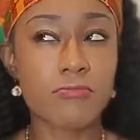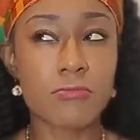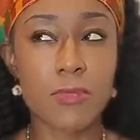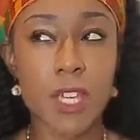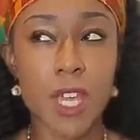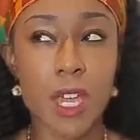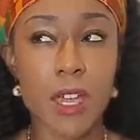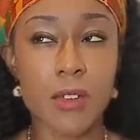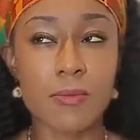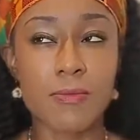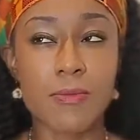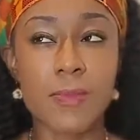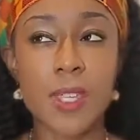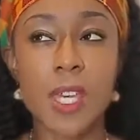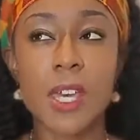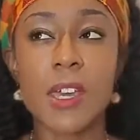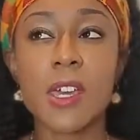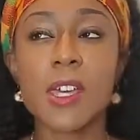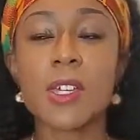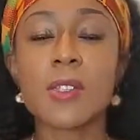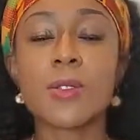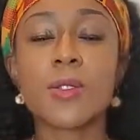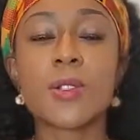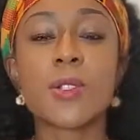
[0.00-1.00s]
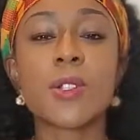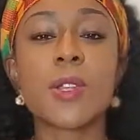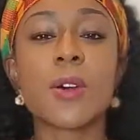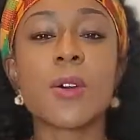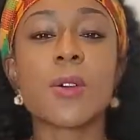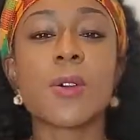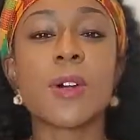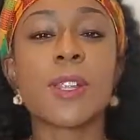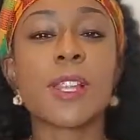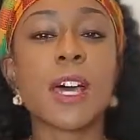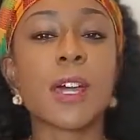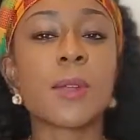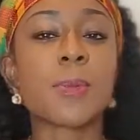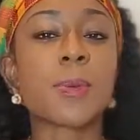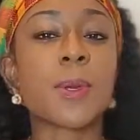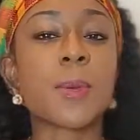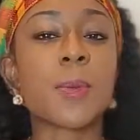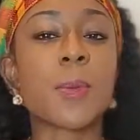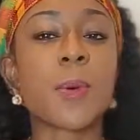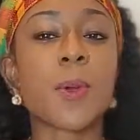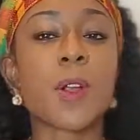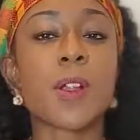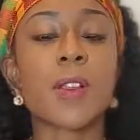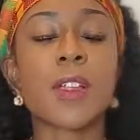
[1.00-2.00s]
Yeah. So a lot of
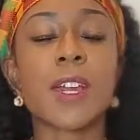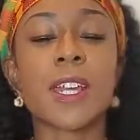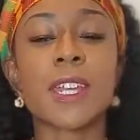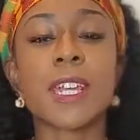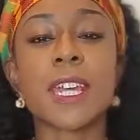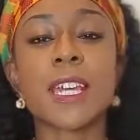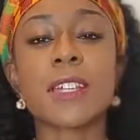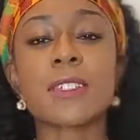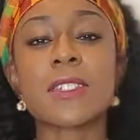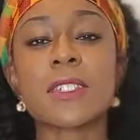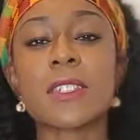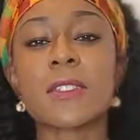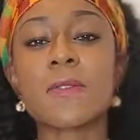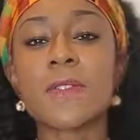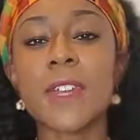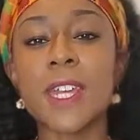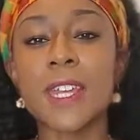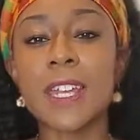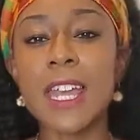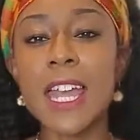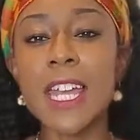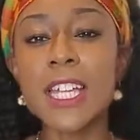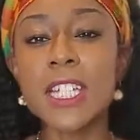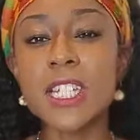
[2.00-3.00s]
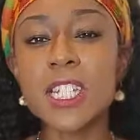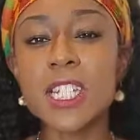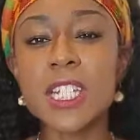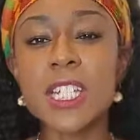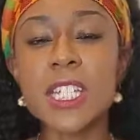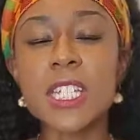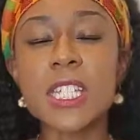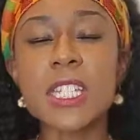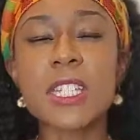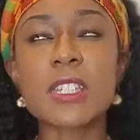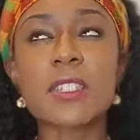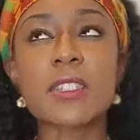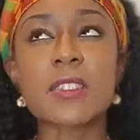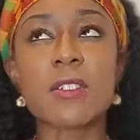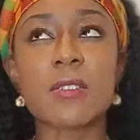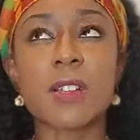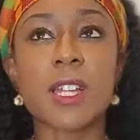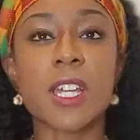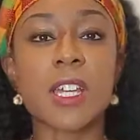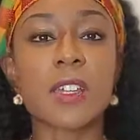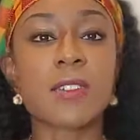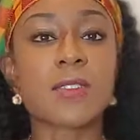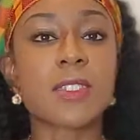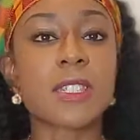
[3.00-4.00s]
people are like canceling vacations, they're
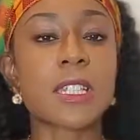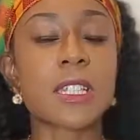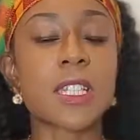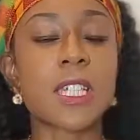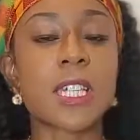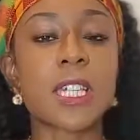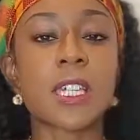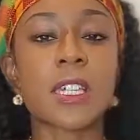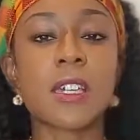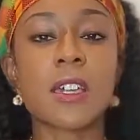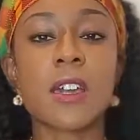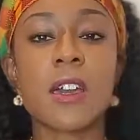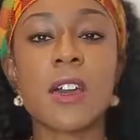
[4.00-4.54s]
canceling